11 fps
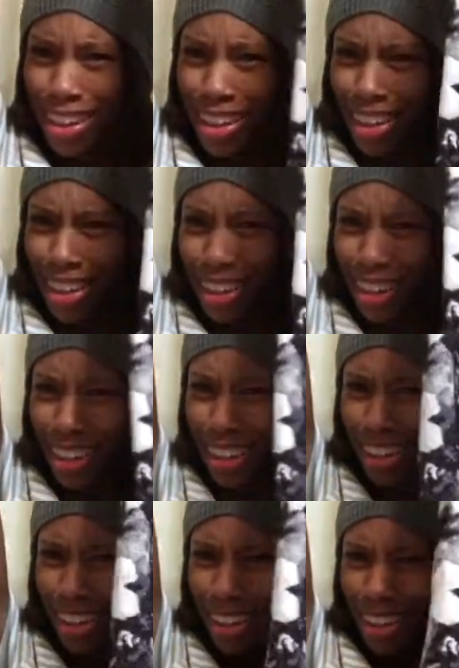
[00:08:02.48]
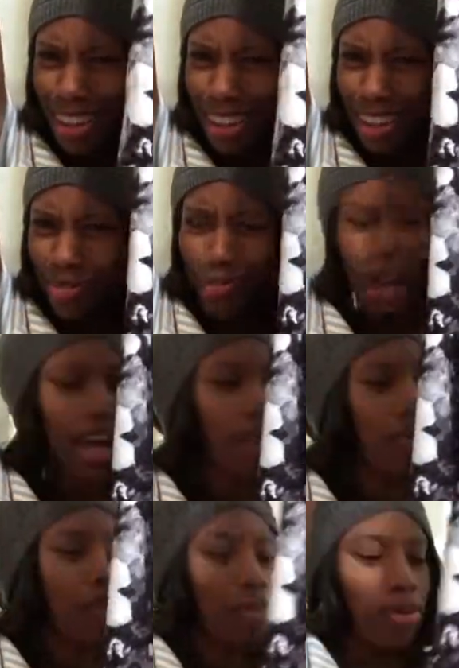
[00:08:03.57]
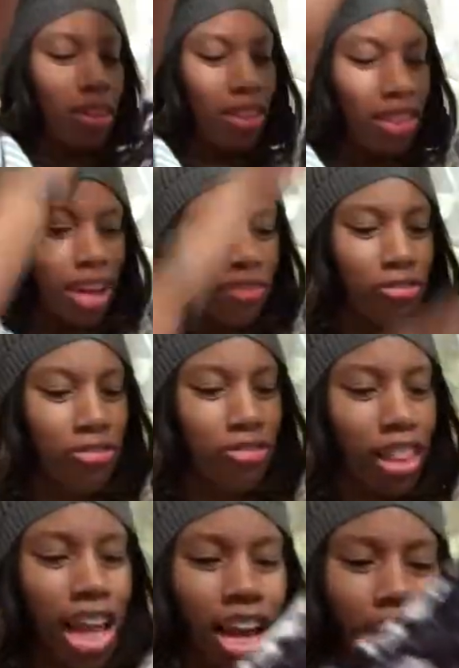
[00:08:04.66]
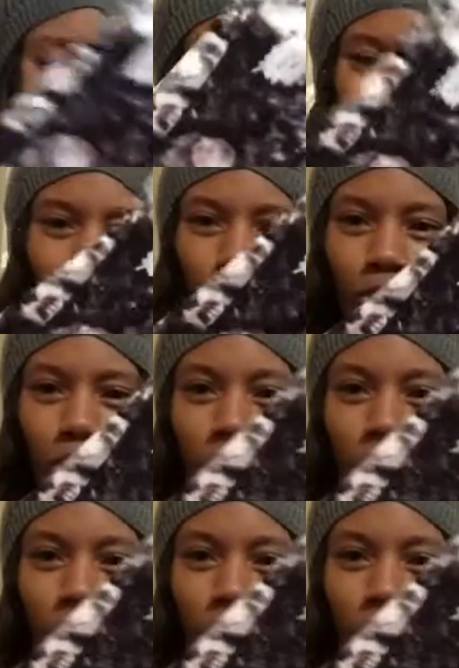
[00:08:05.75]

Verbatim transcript: Capris? Maybe, but they flare, so